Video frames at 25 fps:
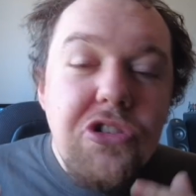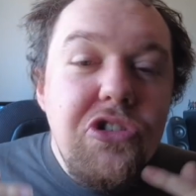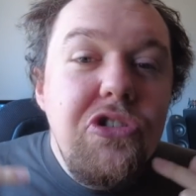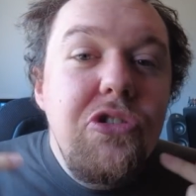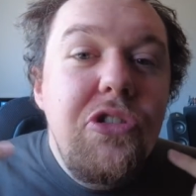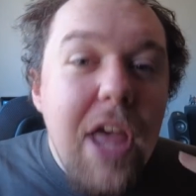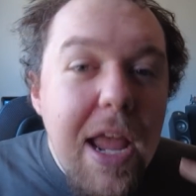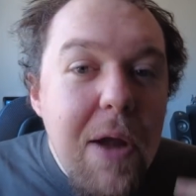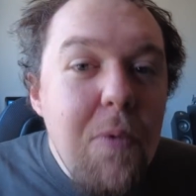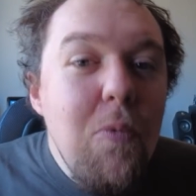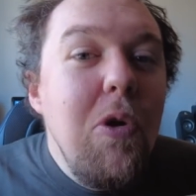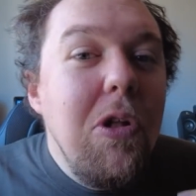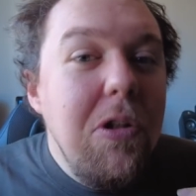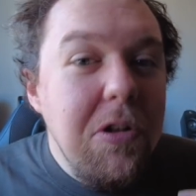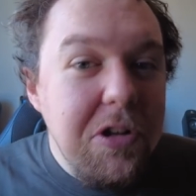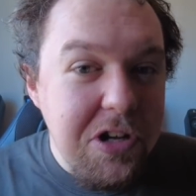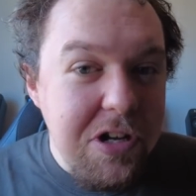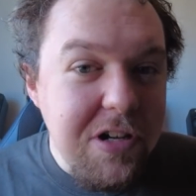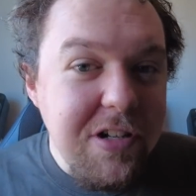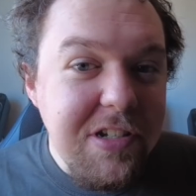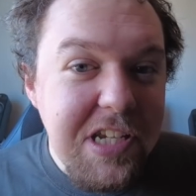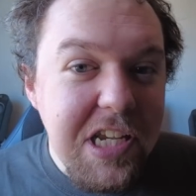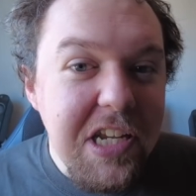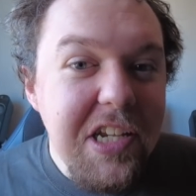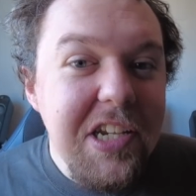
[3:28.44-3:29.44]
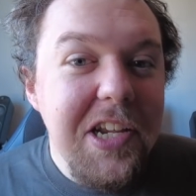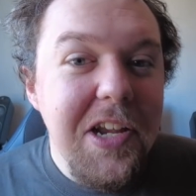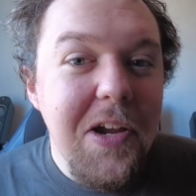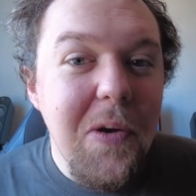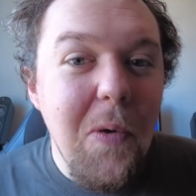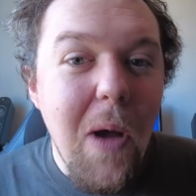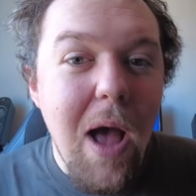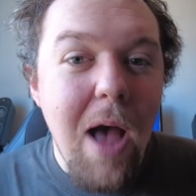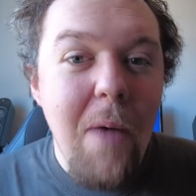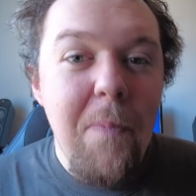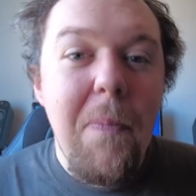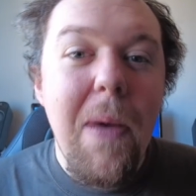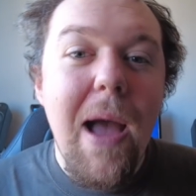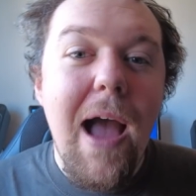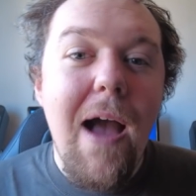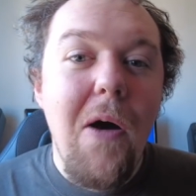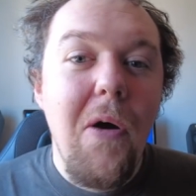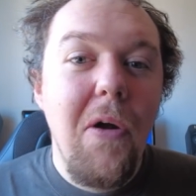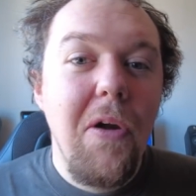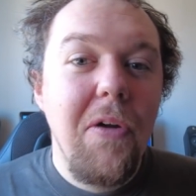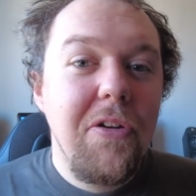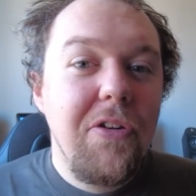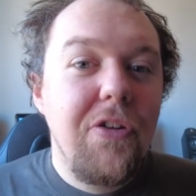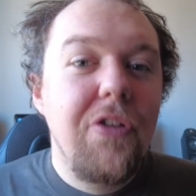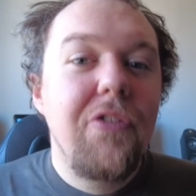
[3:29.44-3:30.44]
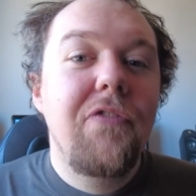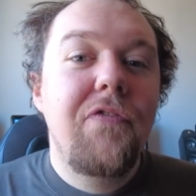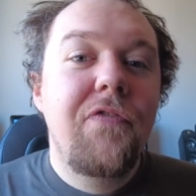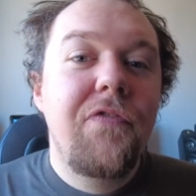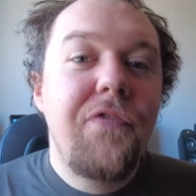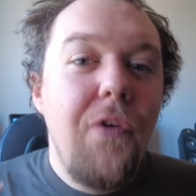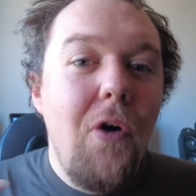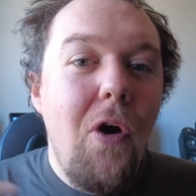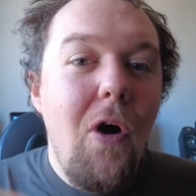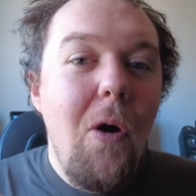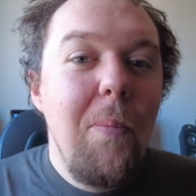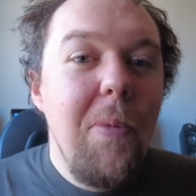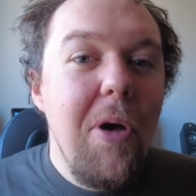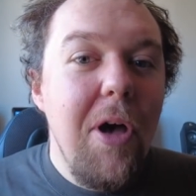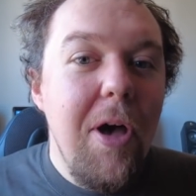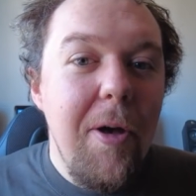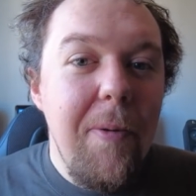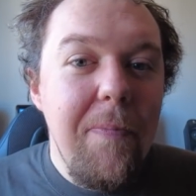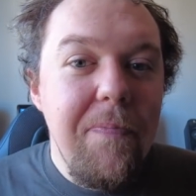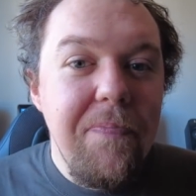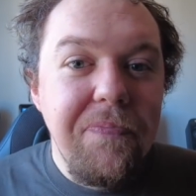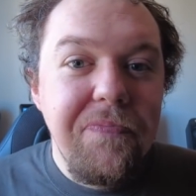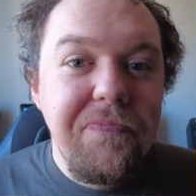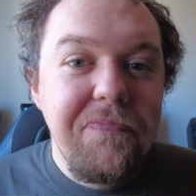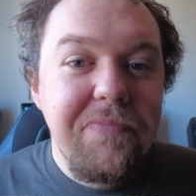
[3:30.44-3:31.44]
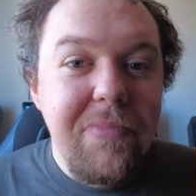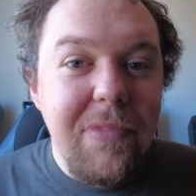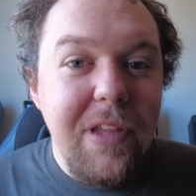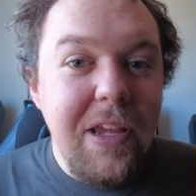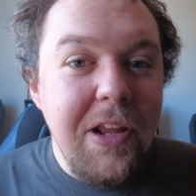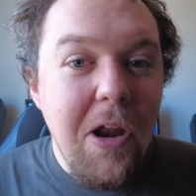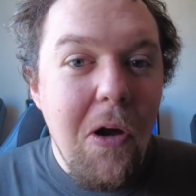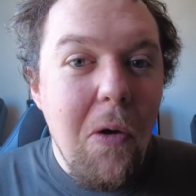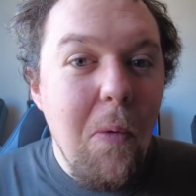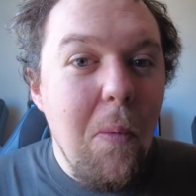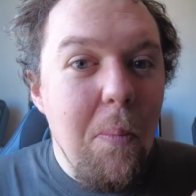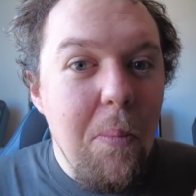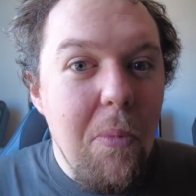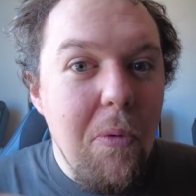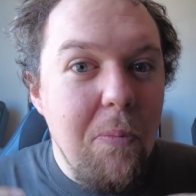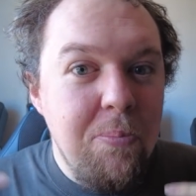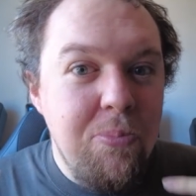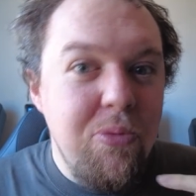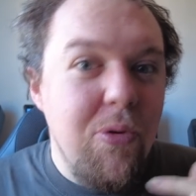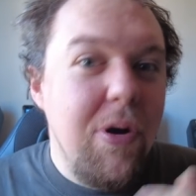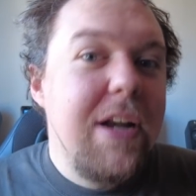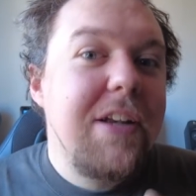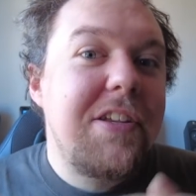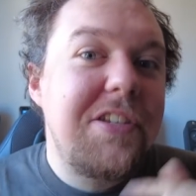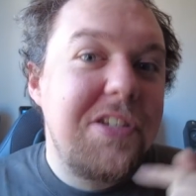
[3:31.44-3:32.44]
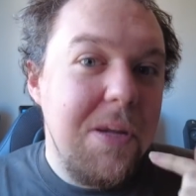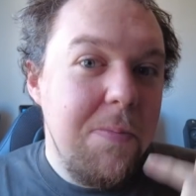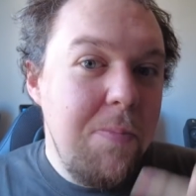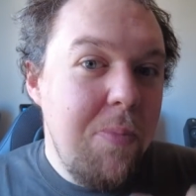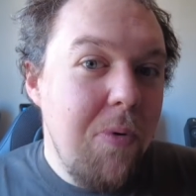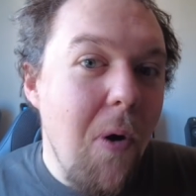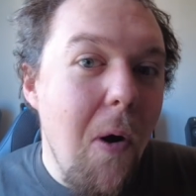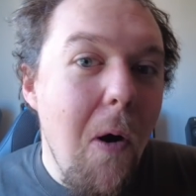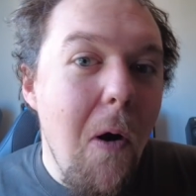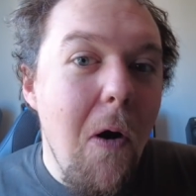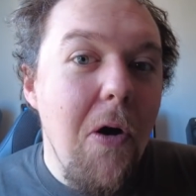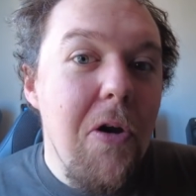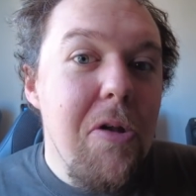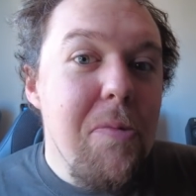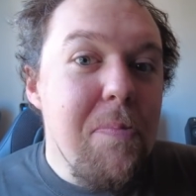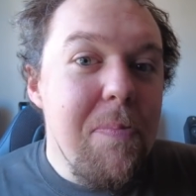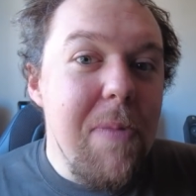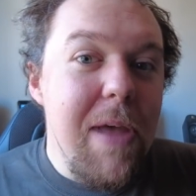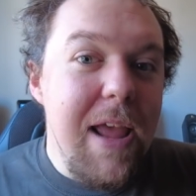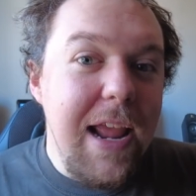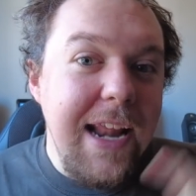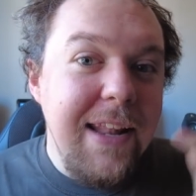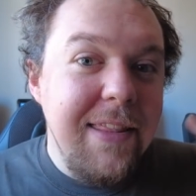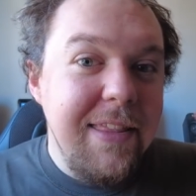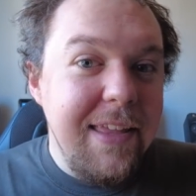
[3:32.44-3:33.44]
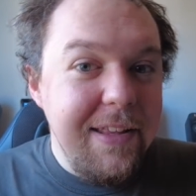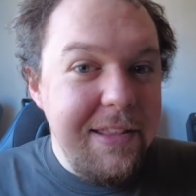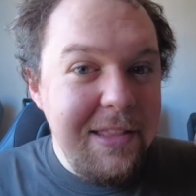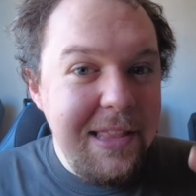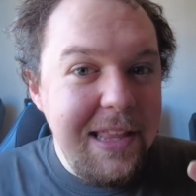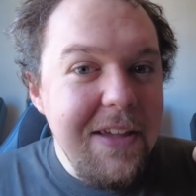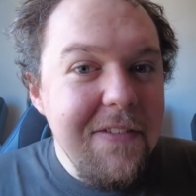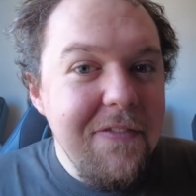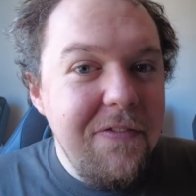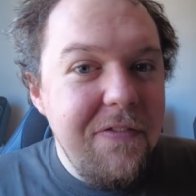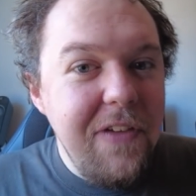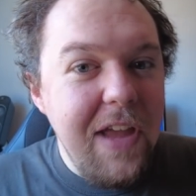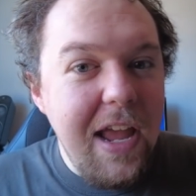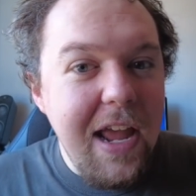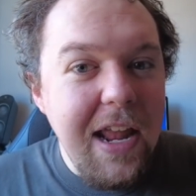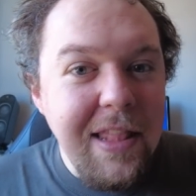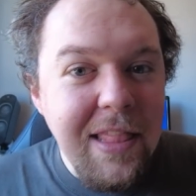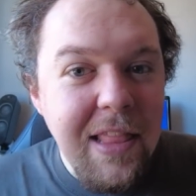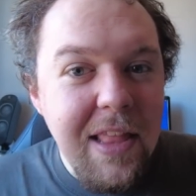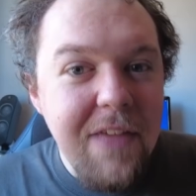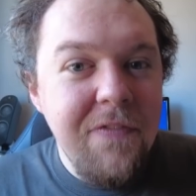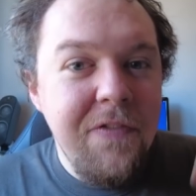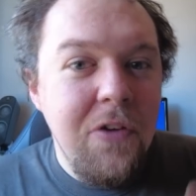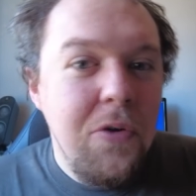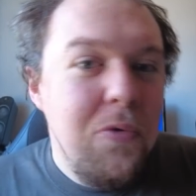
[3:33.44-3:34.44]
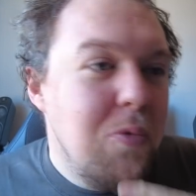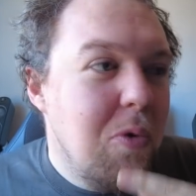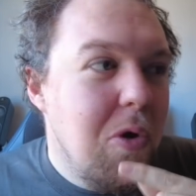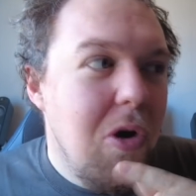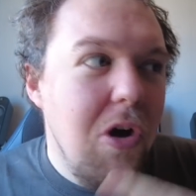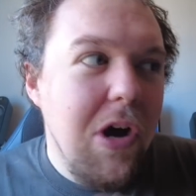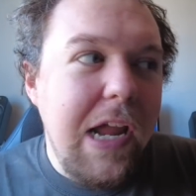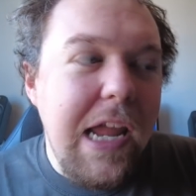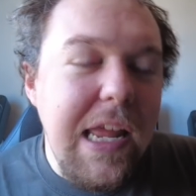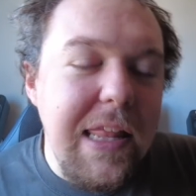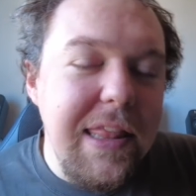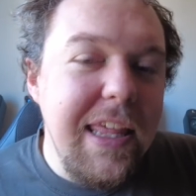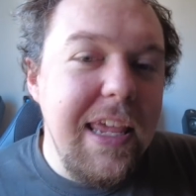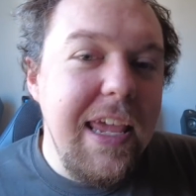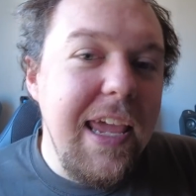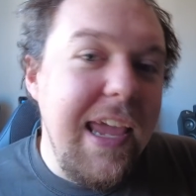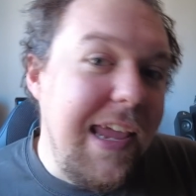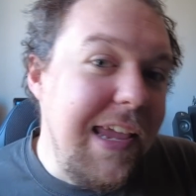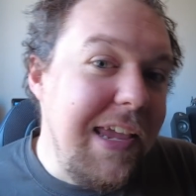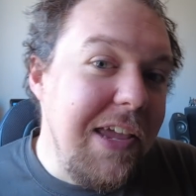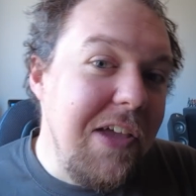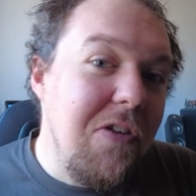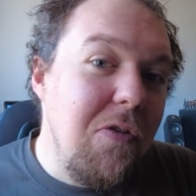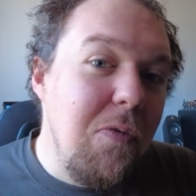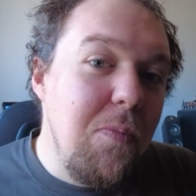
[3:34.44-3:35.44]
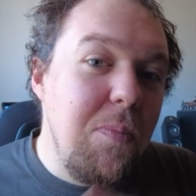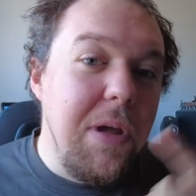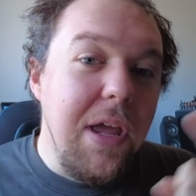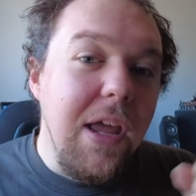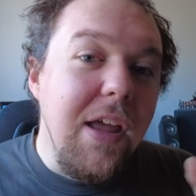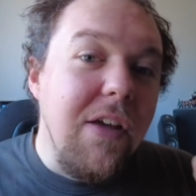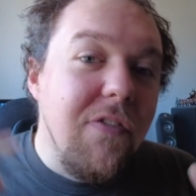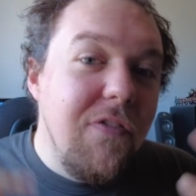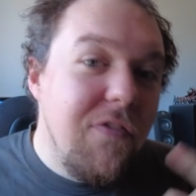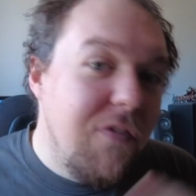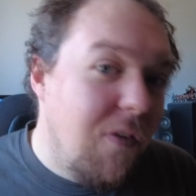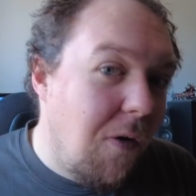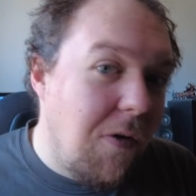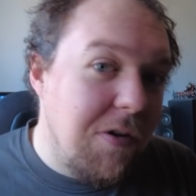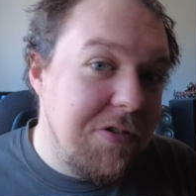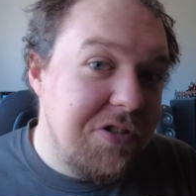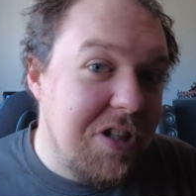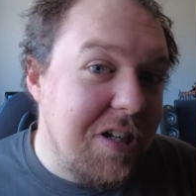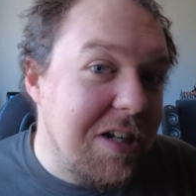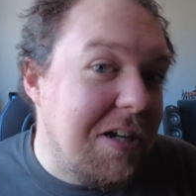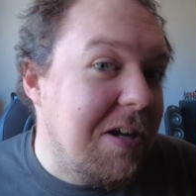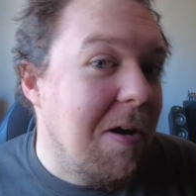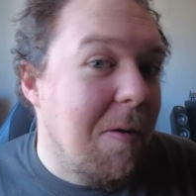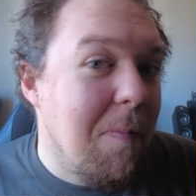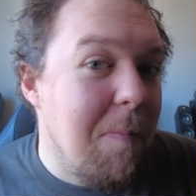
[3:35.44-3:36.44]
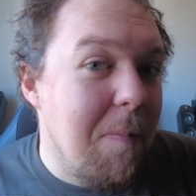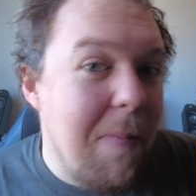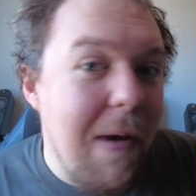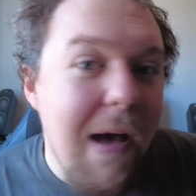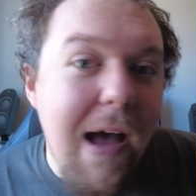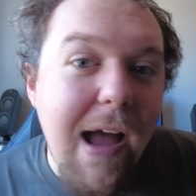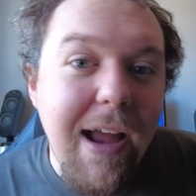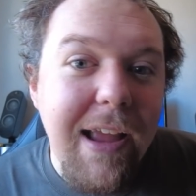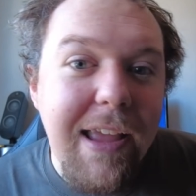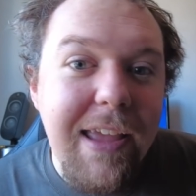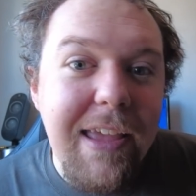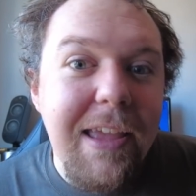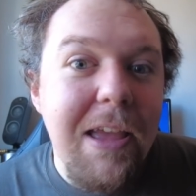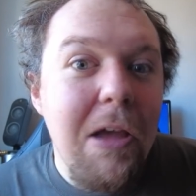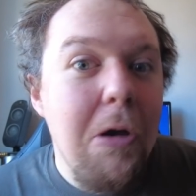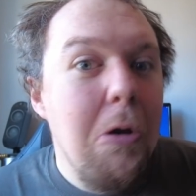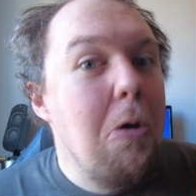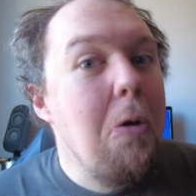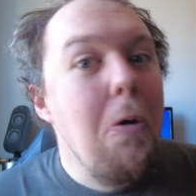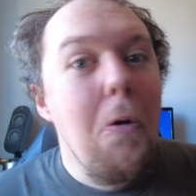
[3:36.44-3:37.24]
they will continue about former, Brits abroad in that live and work in the EU being forced to come back.